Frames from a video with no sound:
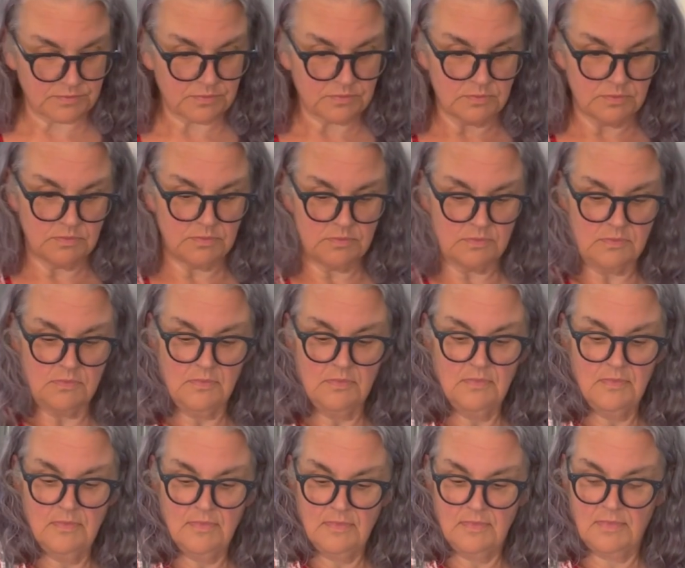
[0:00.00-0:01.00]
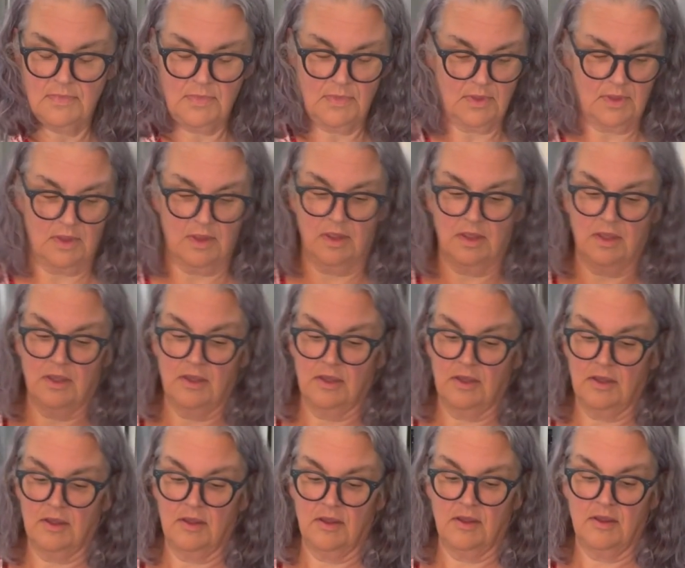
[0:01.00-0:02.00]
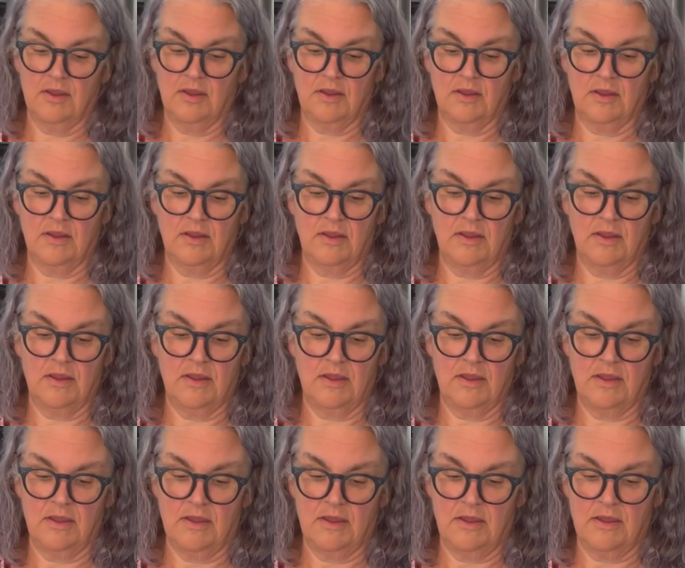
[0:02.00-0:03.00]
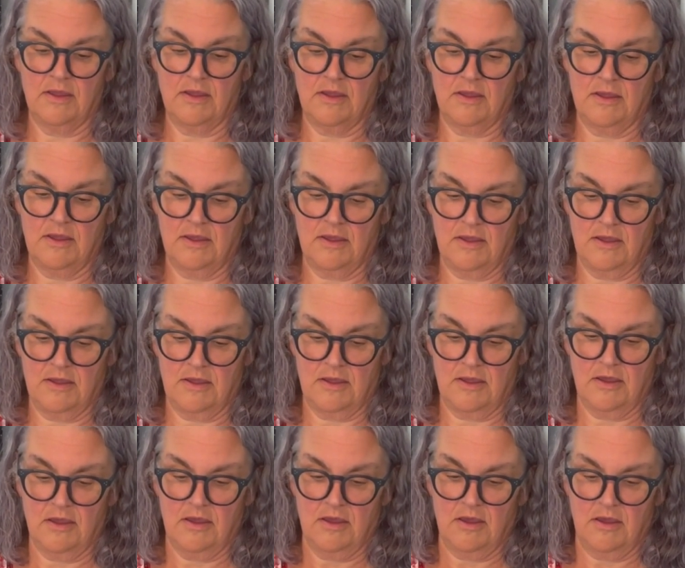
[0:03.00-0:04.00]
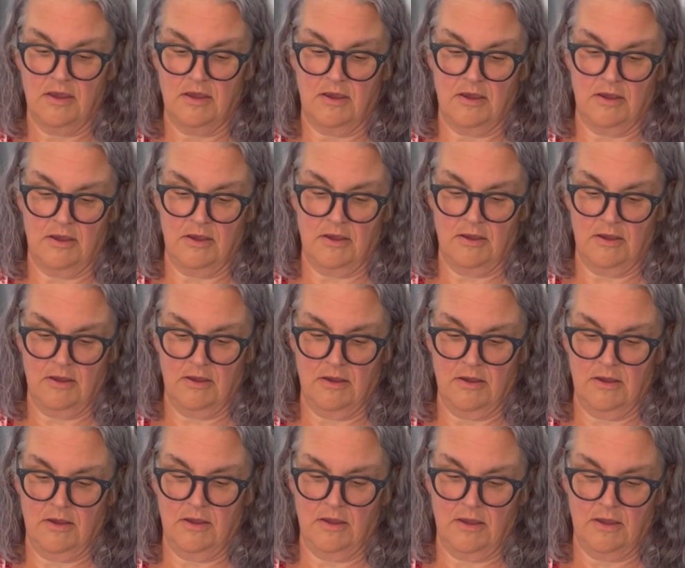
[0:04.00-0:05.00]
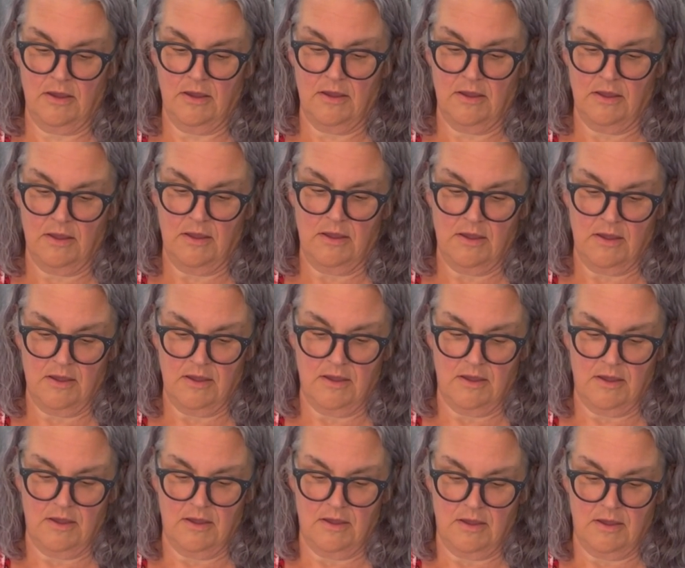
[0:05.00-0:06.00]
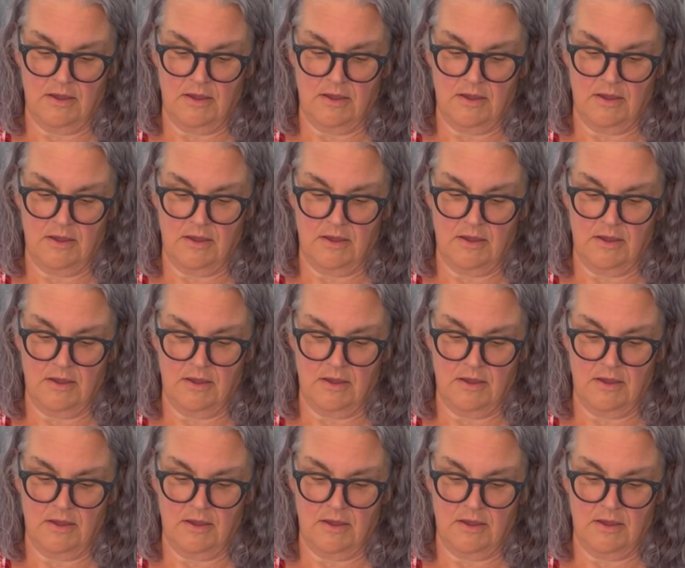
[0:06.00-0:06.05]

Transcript: Nothing is said.